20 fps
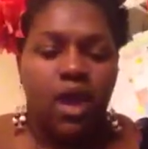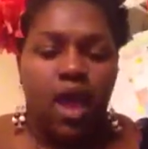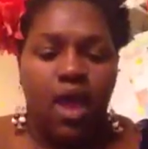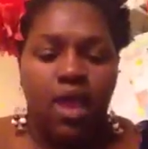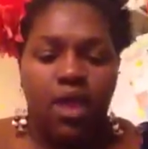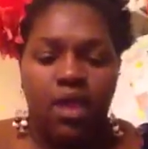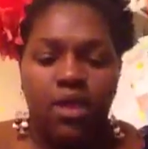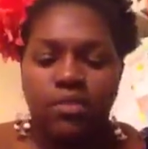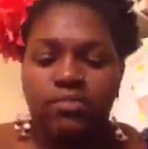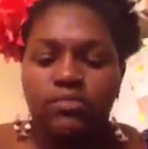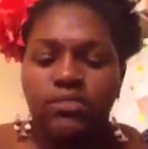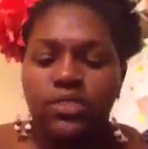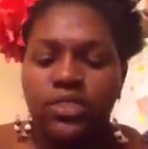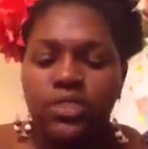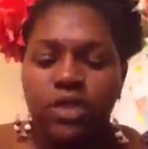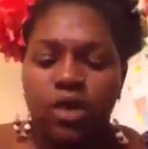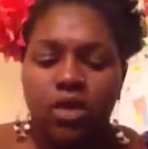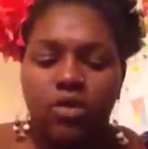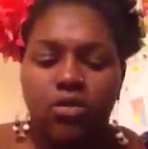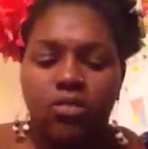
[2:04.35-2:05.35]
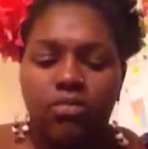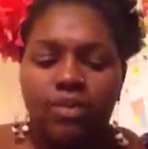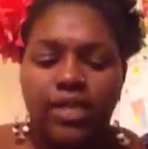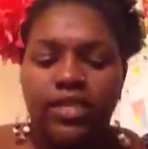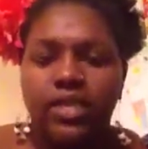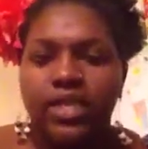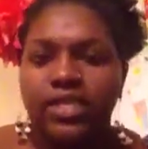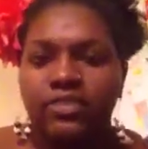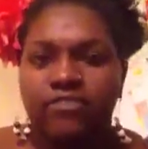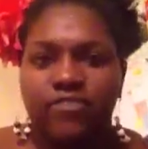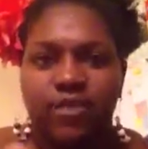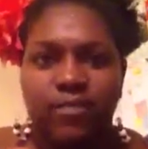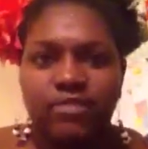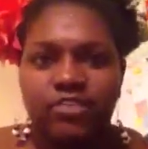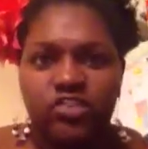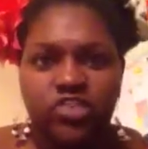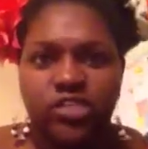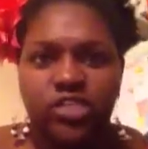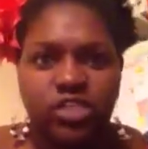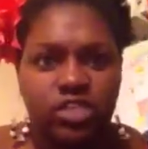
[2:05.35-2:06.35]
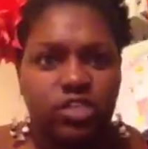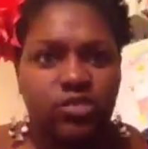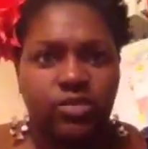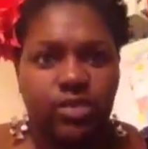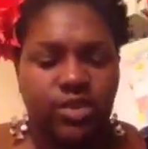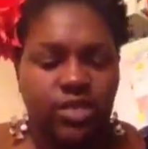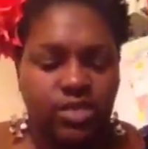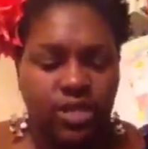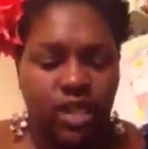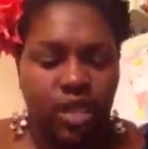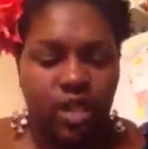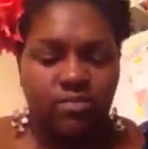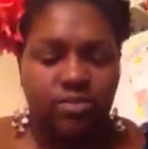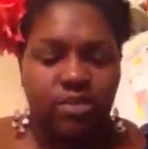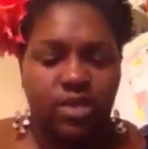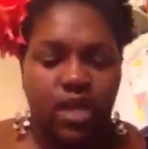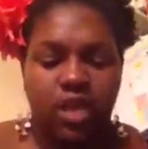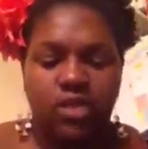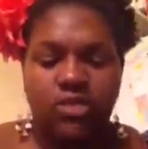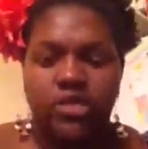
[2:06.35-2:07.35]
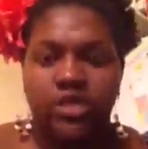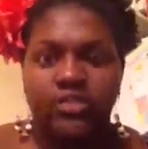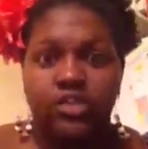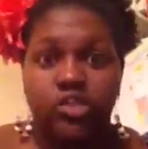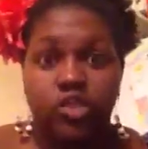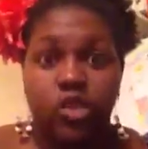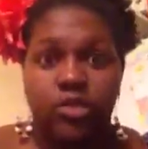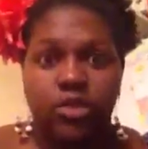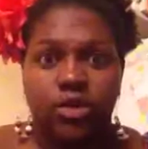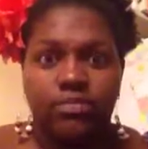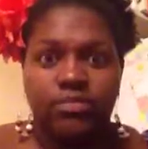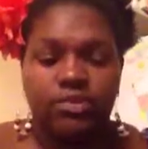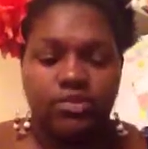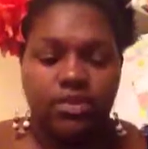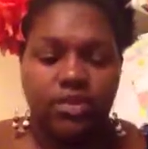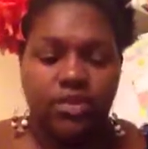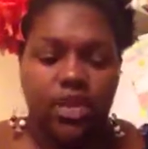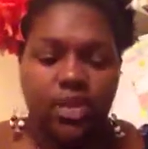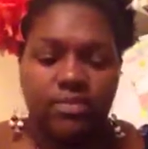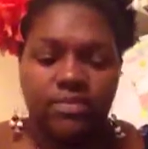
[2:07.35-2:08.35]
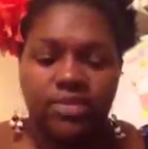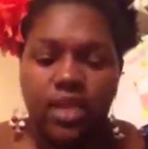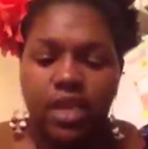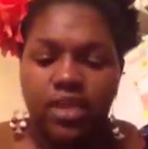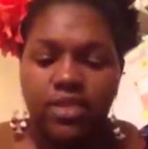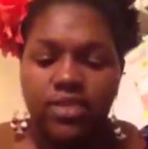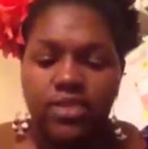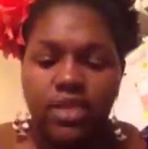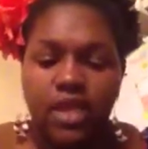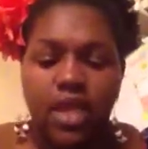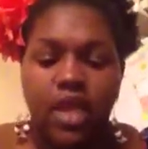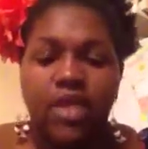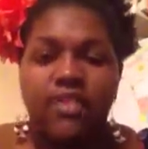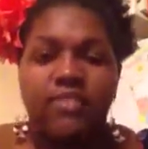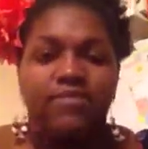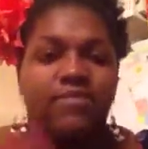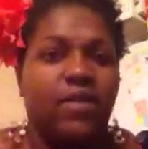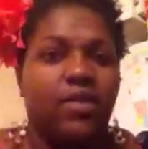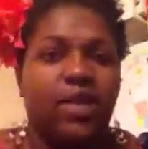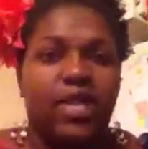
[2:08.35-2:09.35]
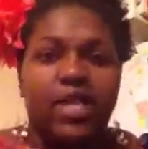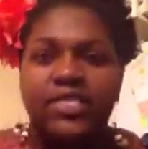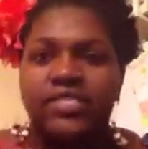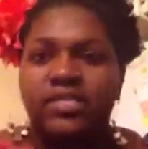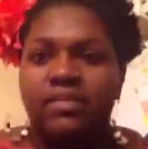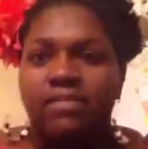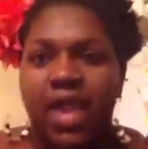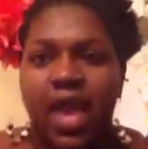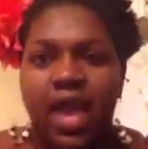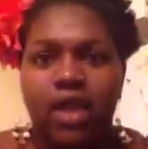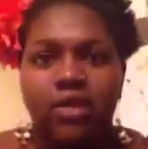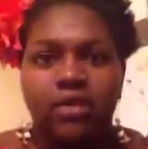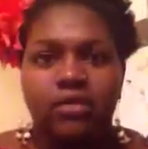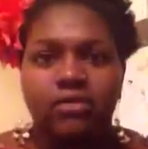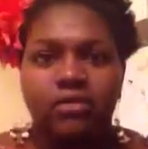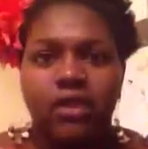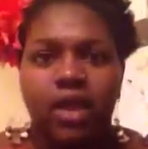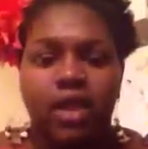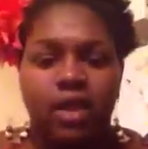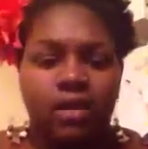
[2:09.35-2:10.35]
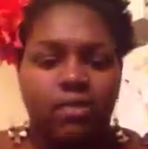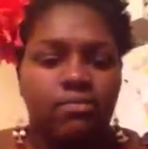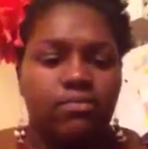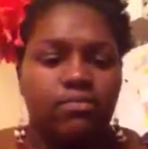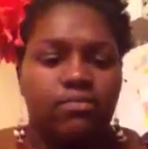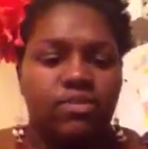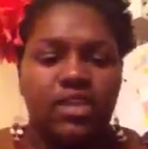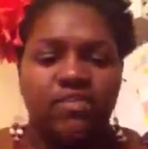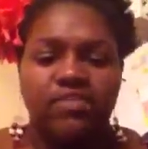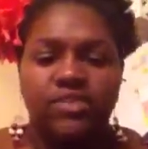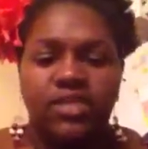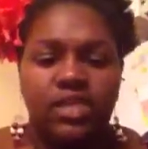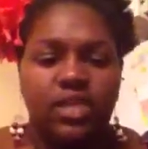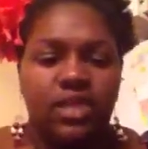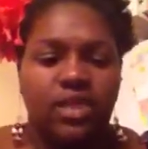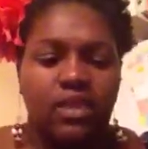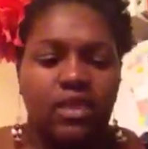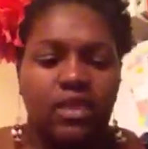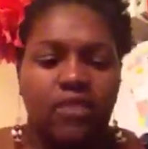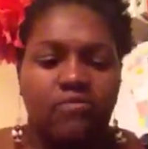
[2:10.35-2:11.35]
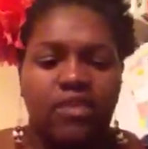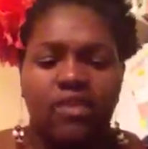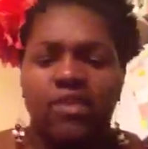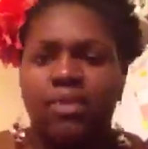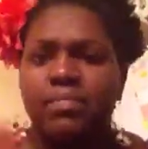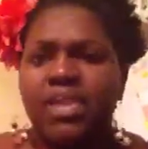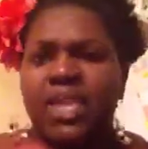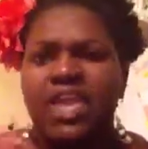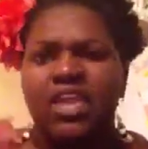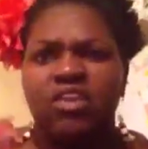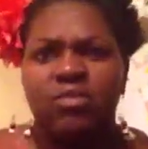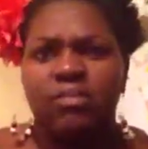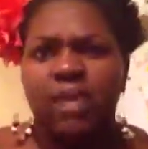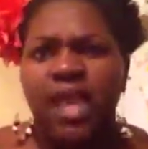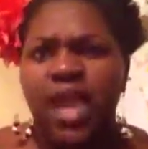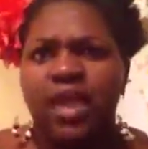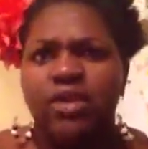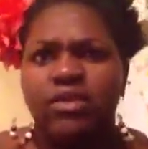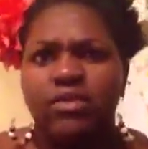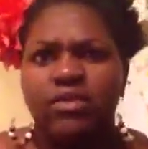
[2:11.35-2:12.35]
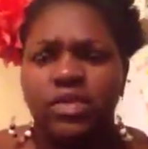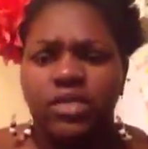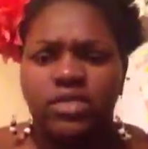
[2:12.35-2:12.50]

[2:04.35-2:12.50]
But it's from just the Two at a Time socks, not the toe up Two at a Time socks. It's a very easy pattern, definitely a very beginner pattern.